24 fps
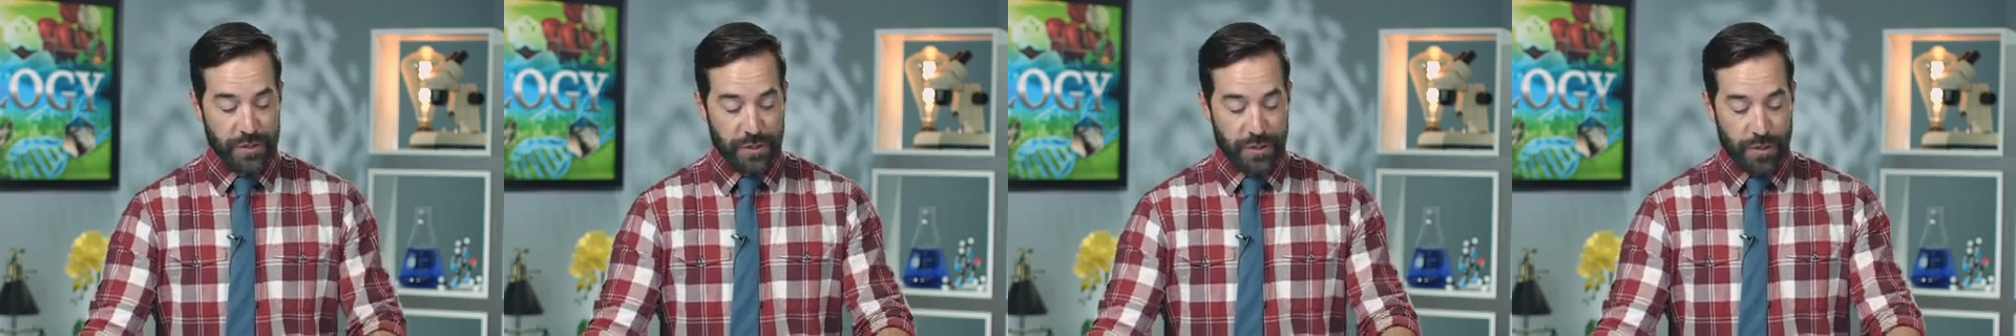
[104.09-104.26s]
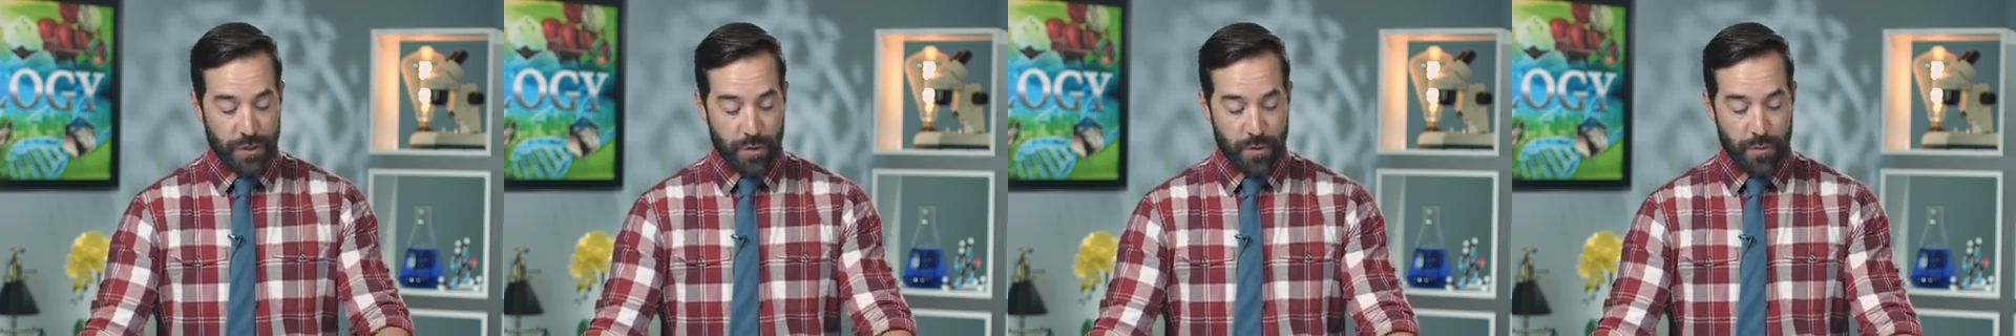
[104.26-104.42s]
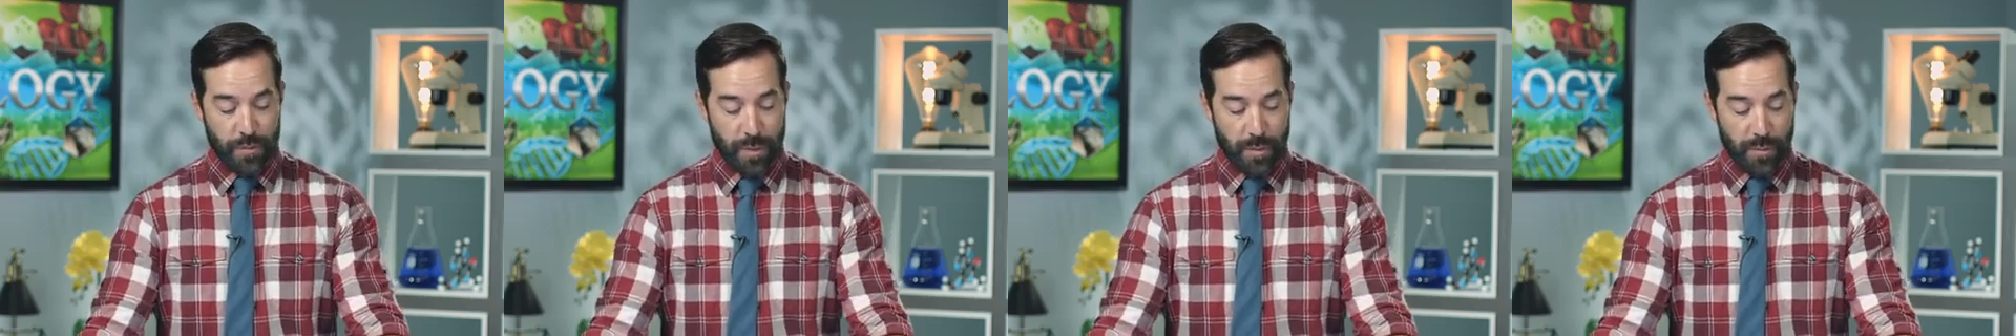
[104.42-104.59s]
and
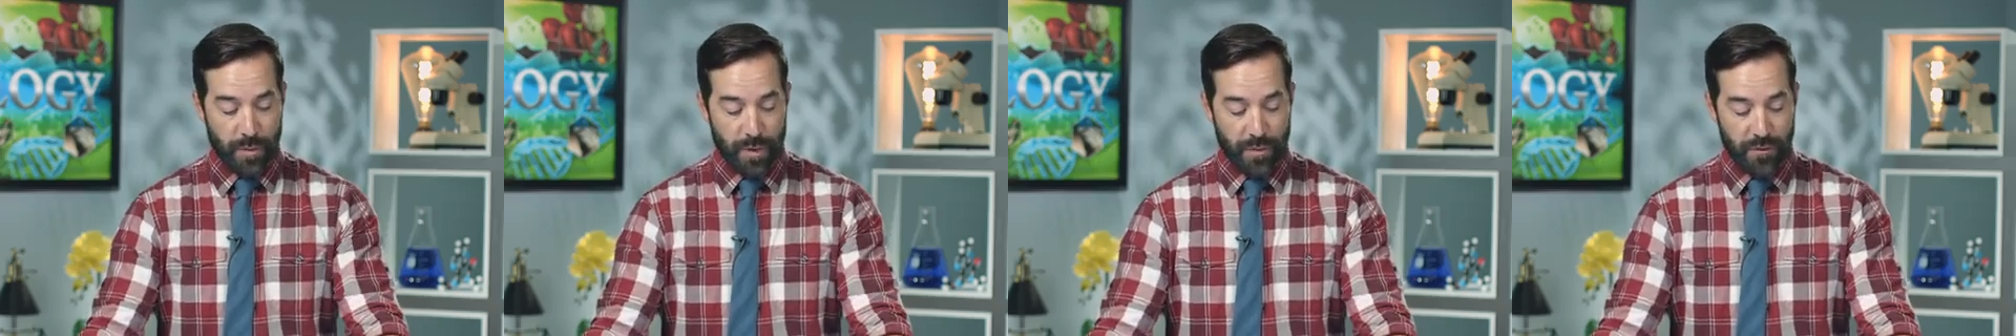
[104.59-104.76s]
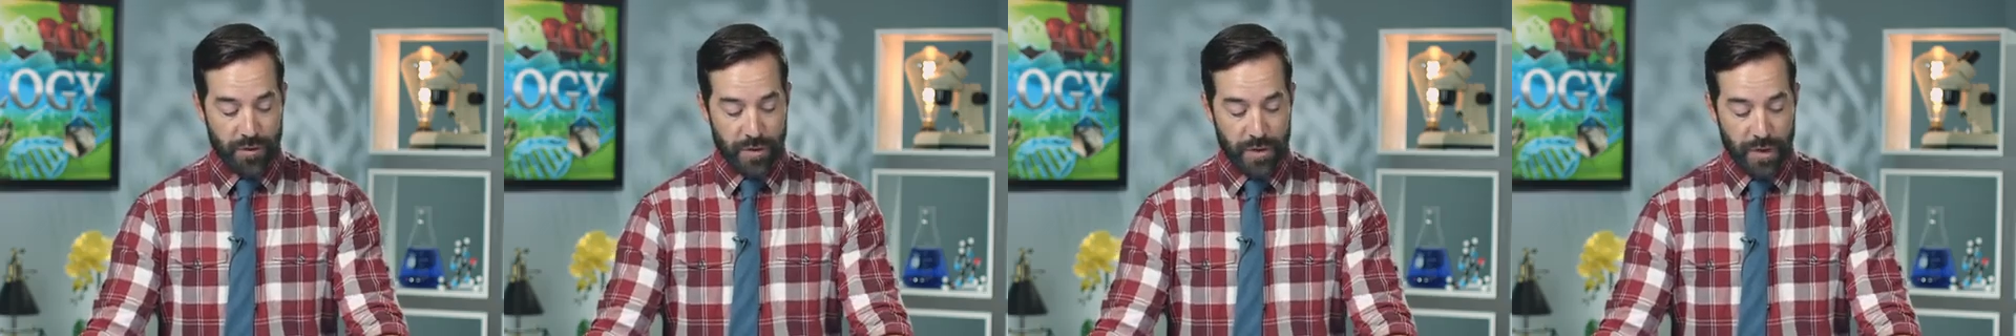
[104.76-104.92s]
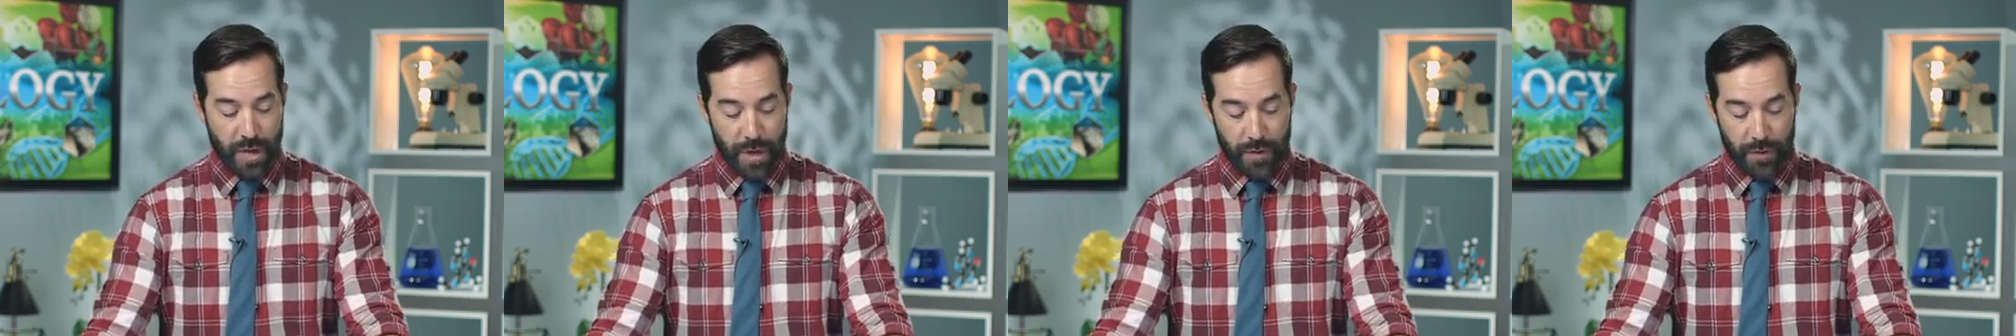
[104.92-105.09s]
you're a member of
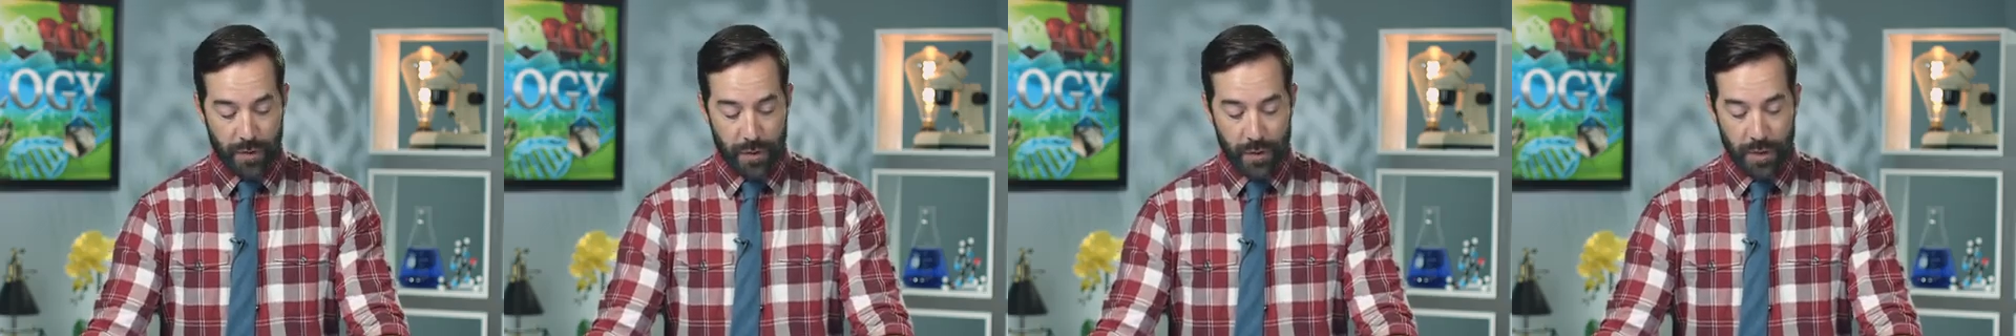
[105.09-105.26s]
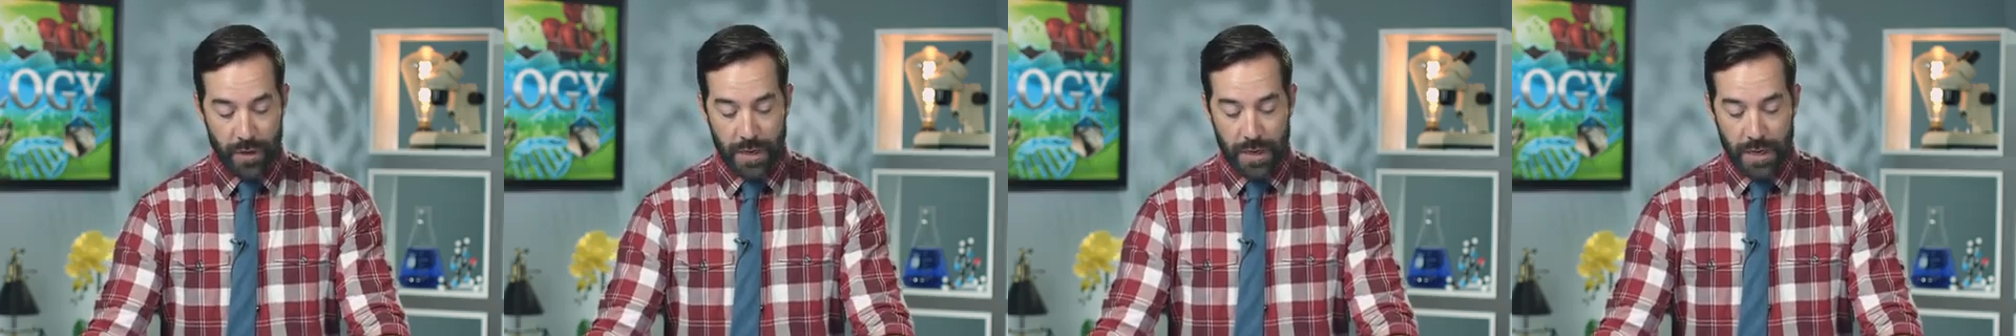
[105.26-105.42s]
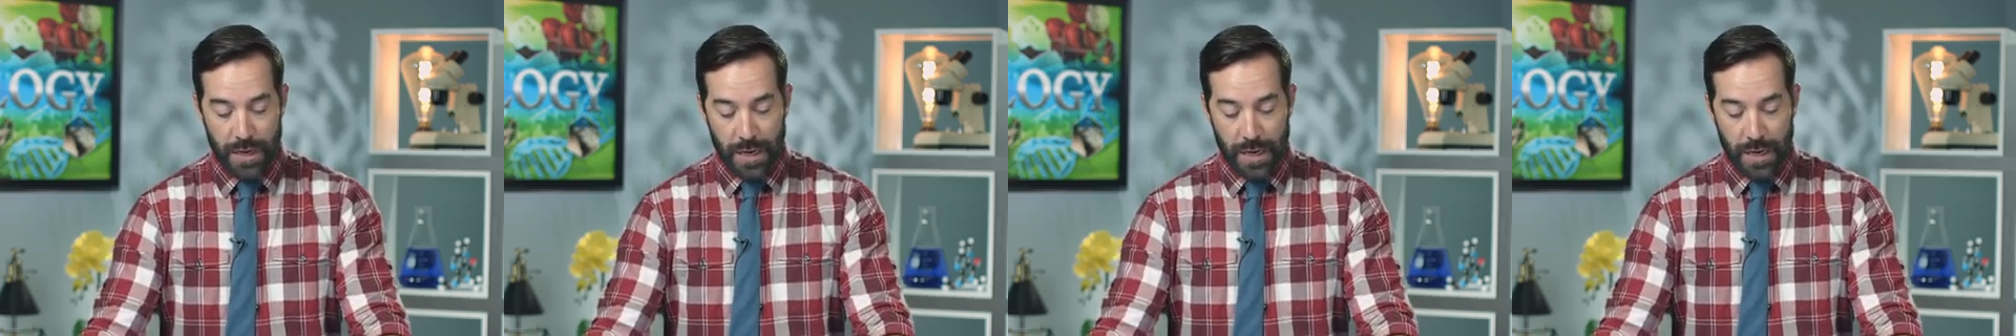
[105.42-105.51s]
another,